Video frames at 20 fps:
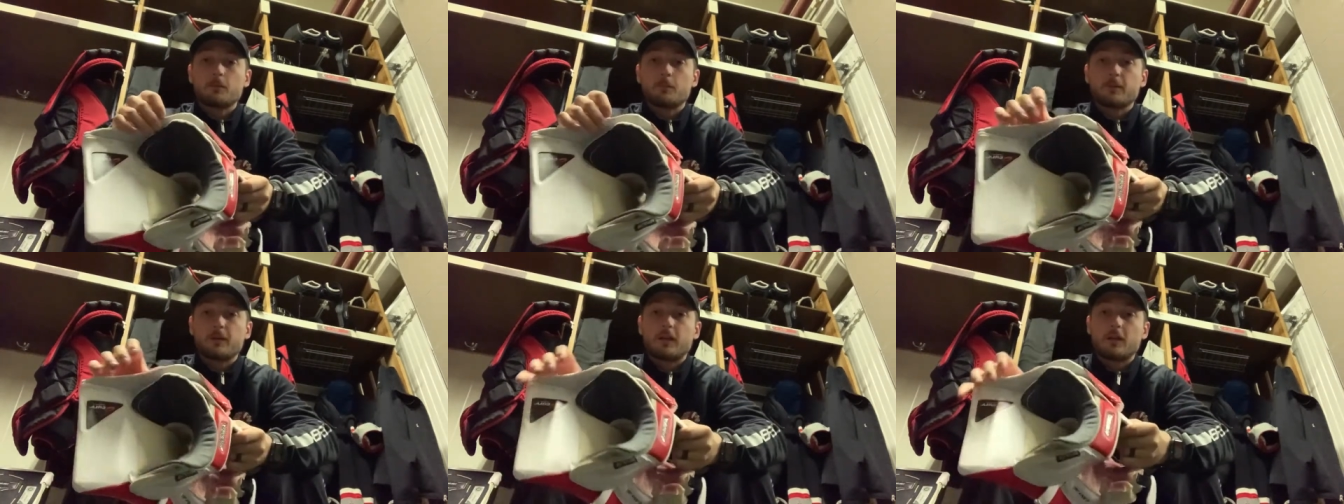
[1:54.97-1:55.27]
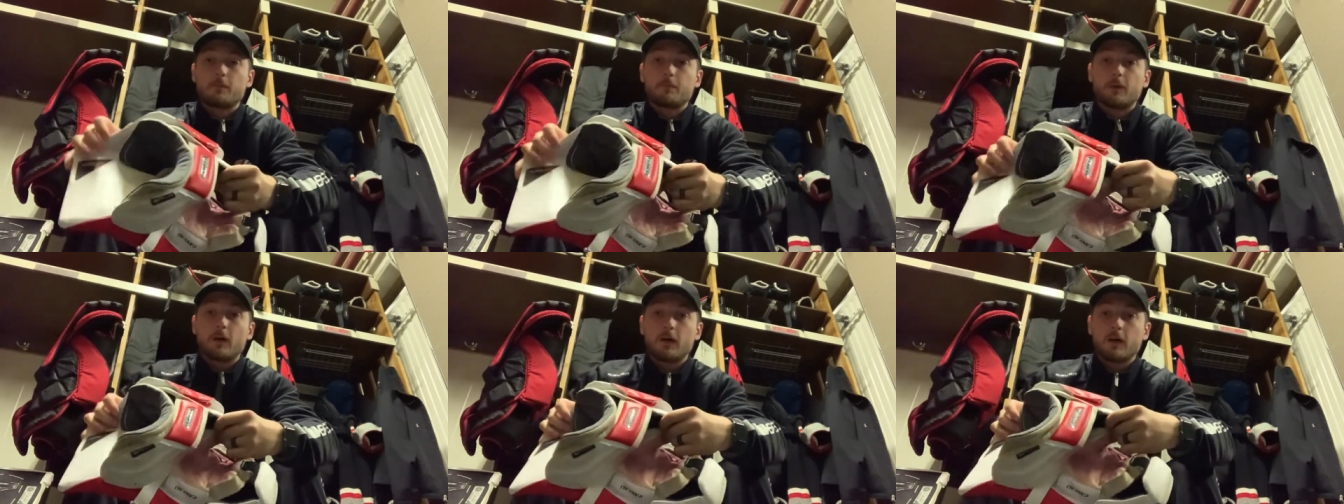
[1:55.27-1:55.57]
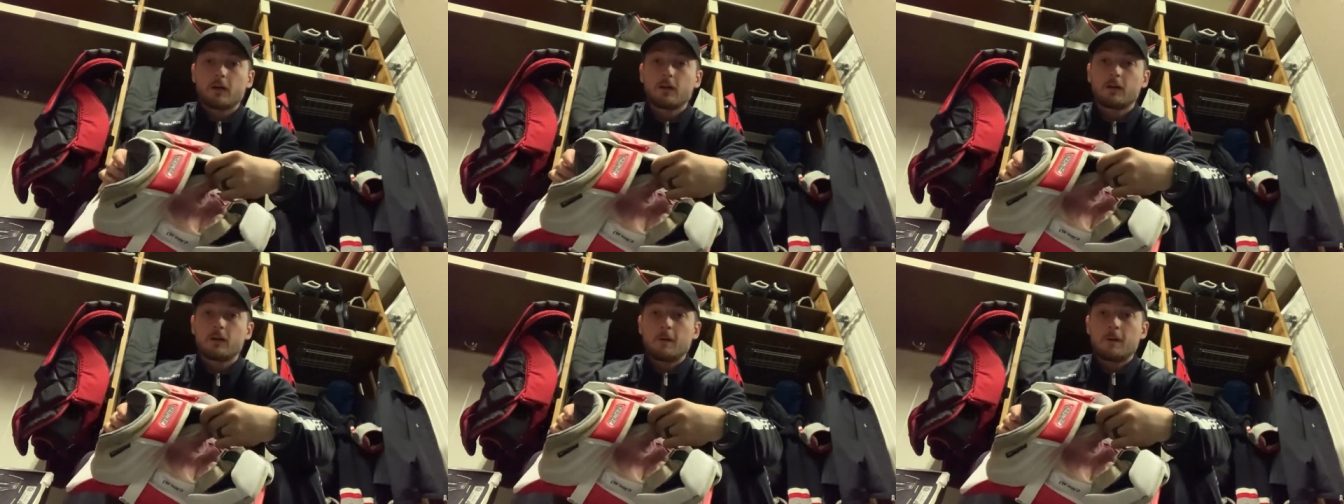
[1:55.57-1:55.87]
to play the
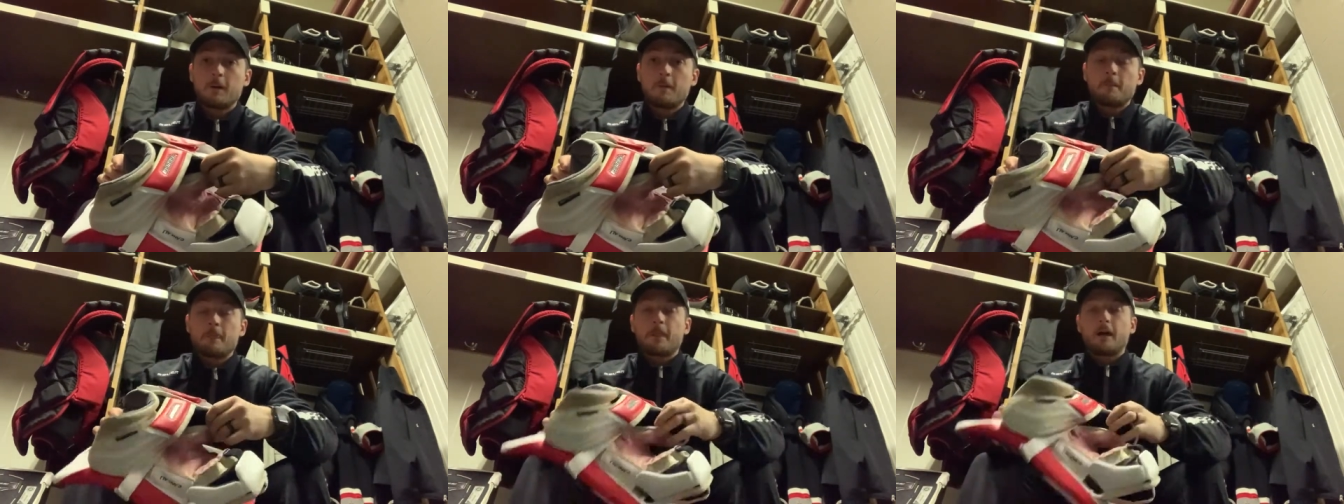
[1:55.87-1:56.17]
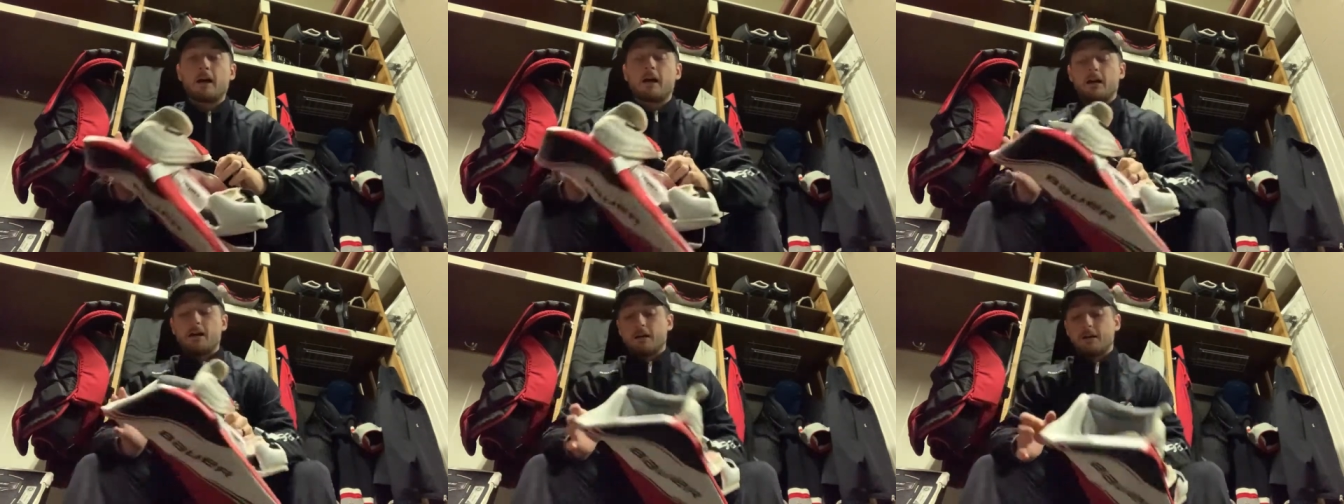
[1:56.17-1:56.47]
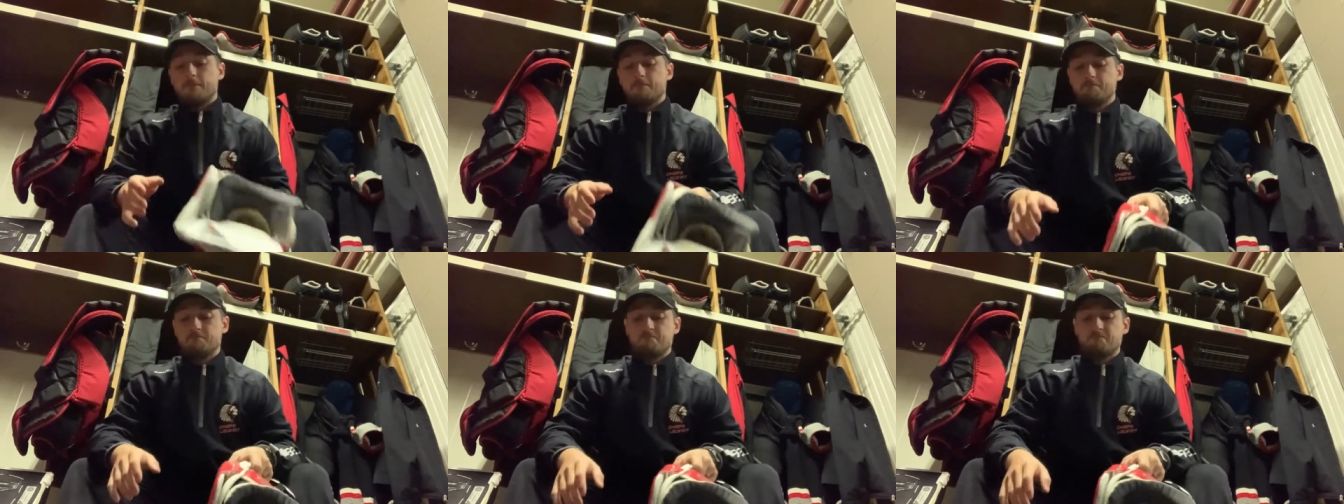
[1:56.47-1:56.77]
puck.
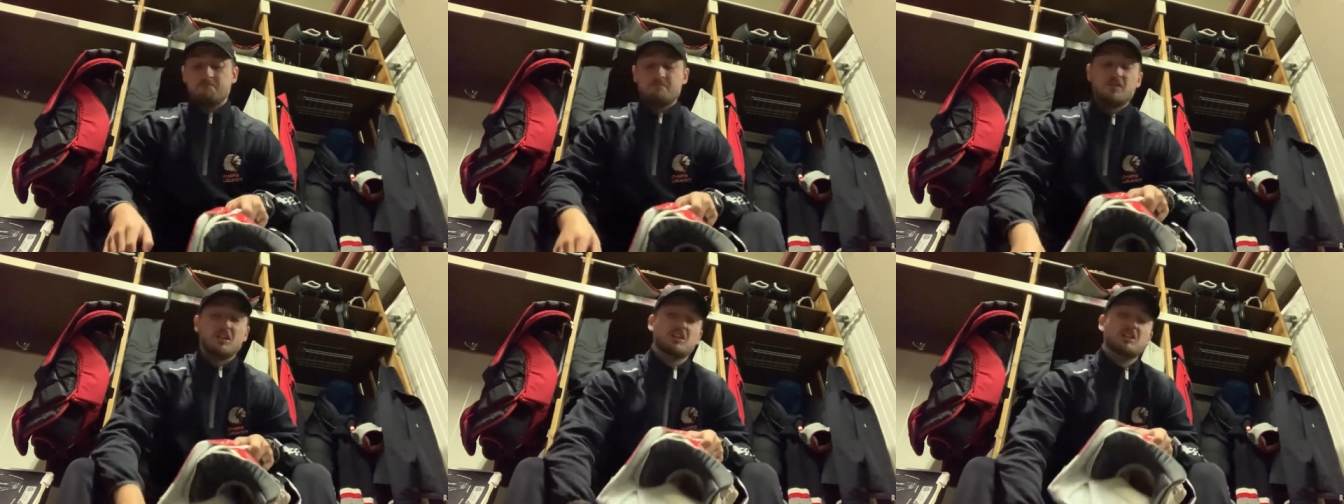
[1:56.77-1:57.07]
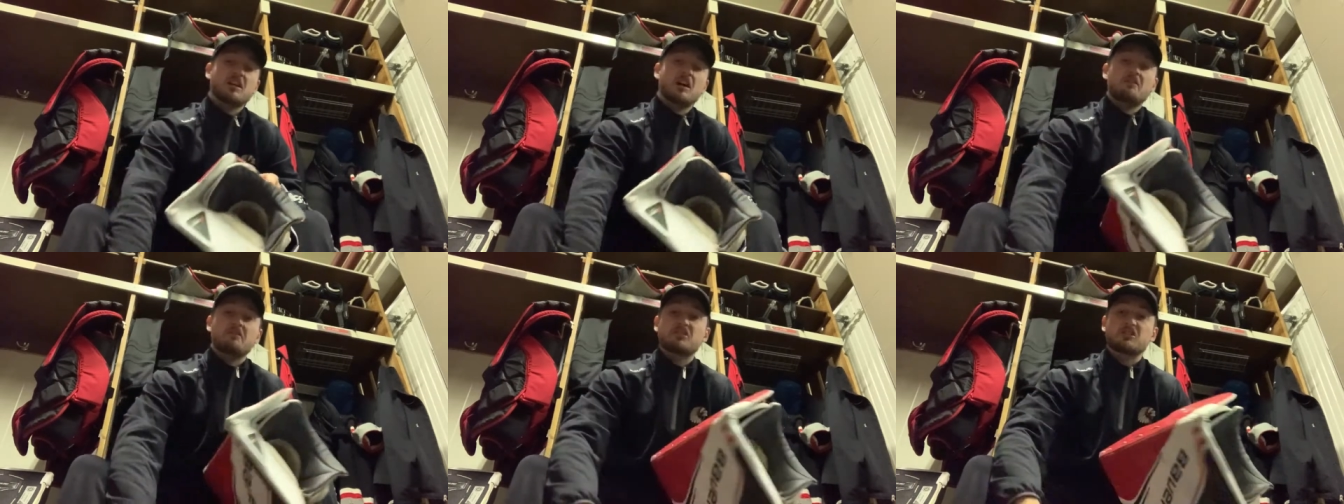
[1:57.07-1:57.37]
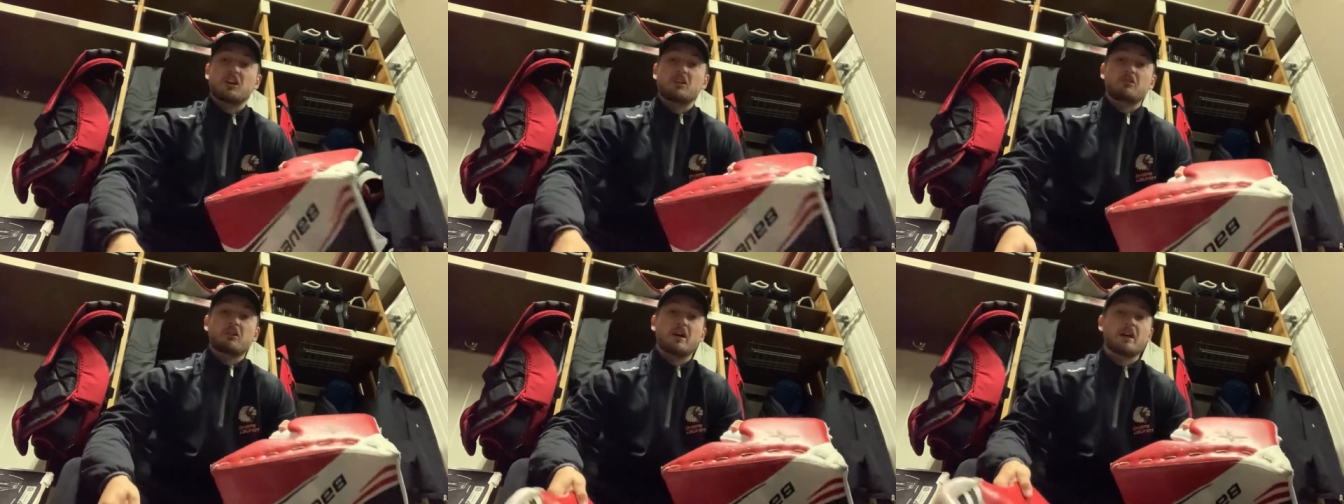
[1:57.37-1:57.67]
The glove is
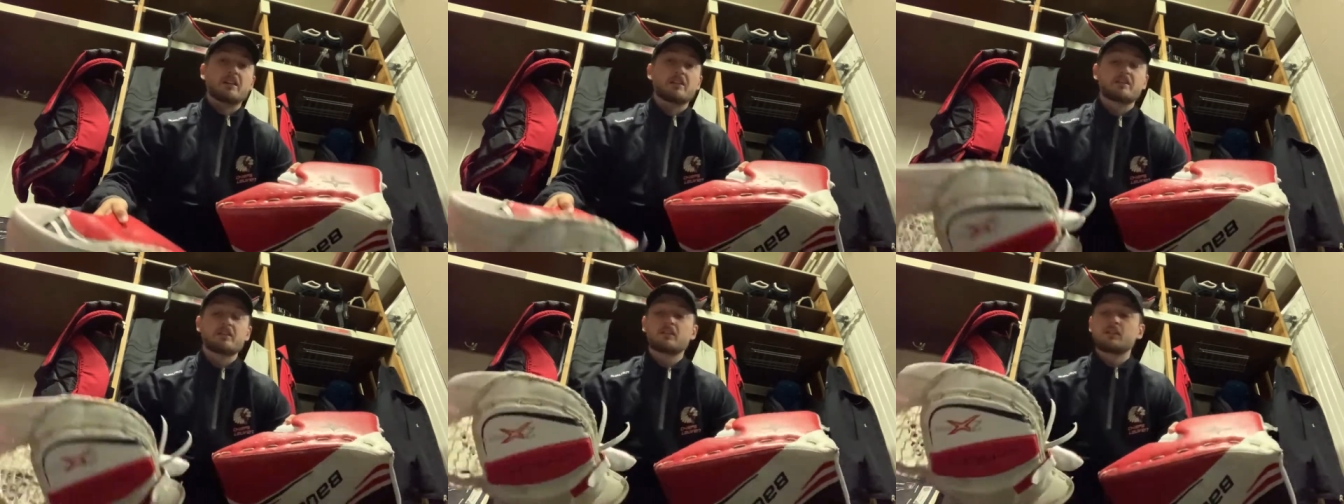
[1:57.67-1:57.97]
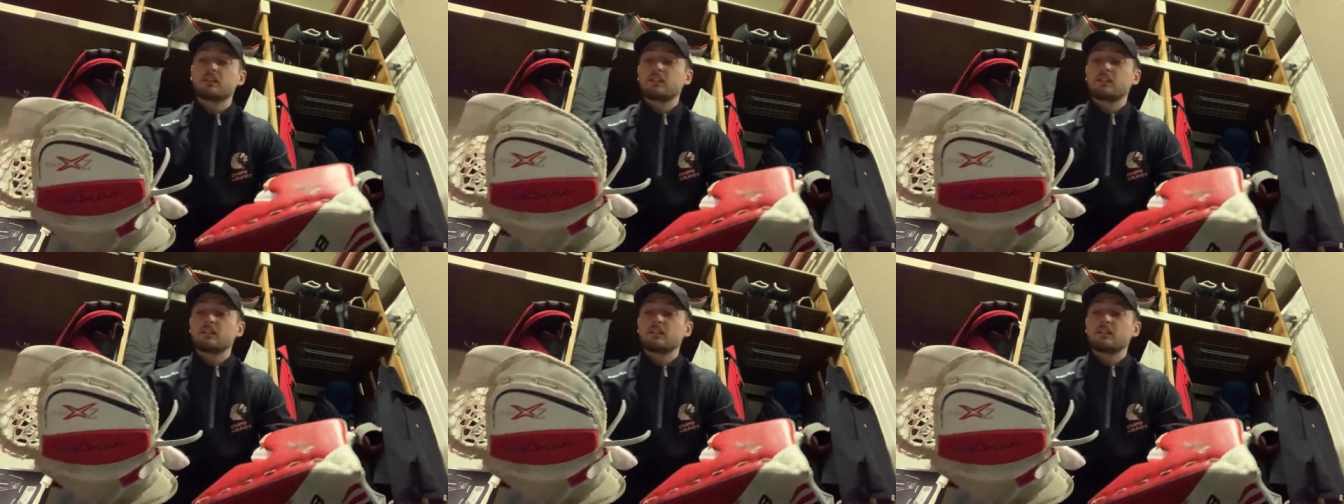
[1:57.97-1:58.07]
all right.